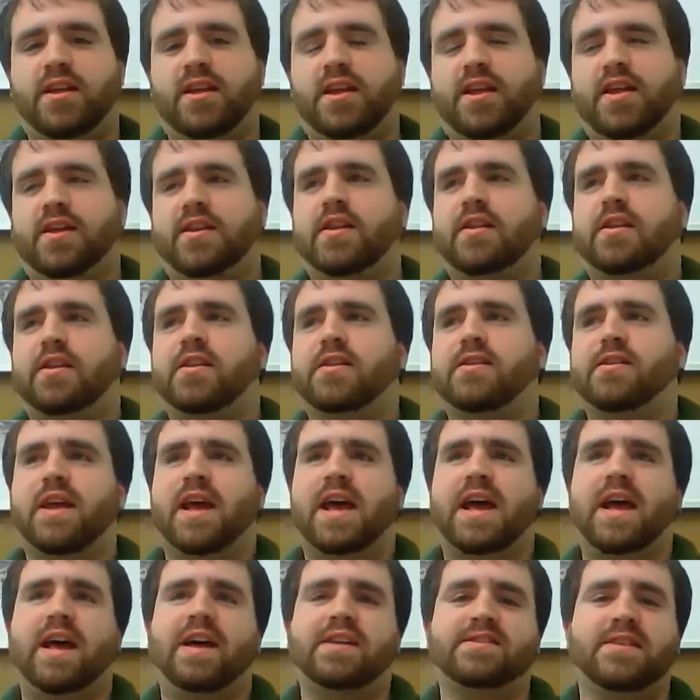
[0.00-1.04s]
it
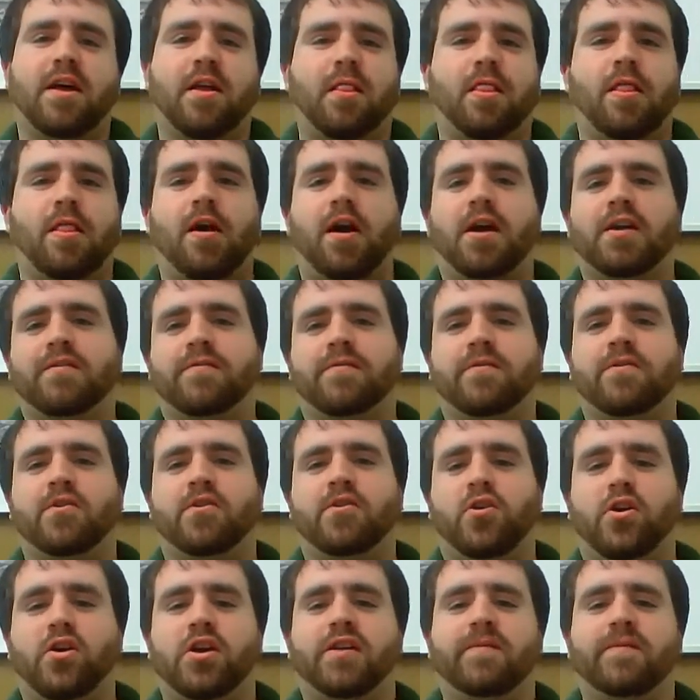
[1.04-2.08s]
has a lot
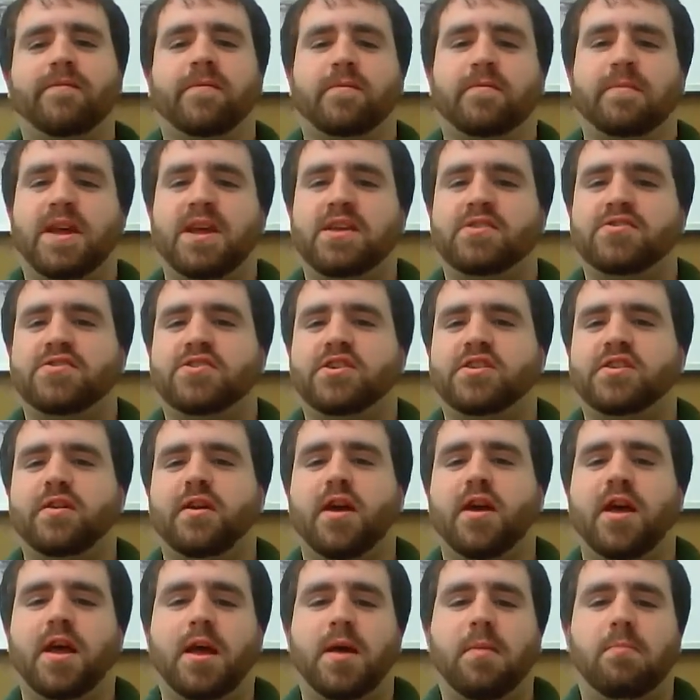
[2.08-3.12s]
of good
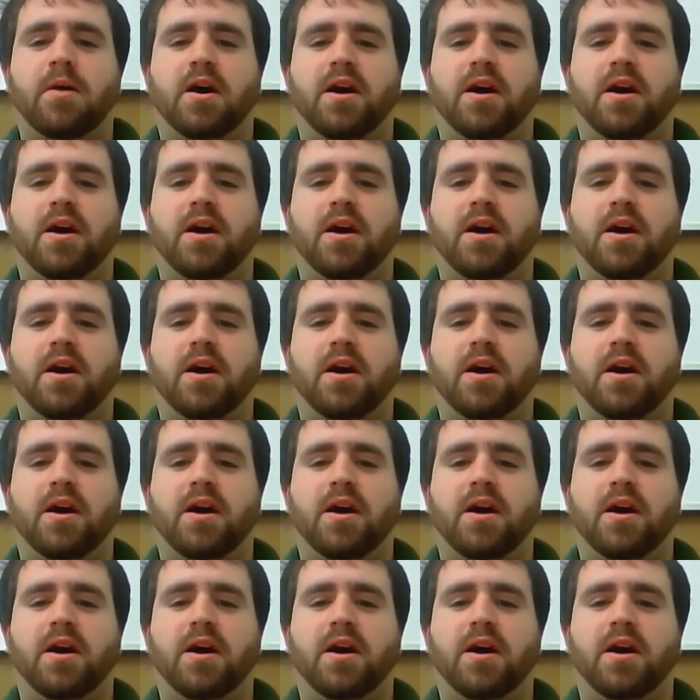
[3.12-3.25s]
information,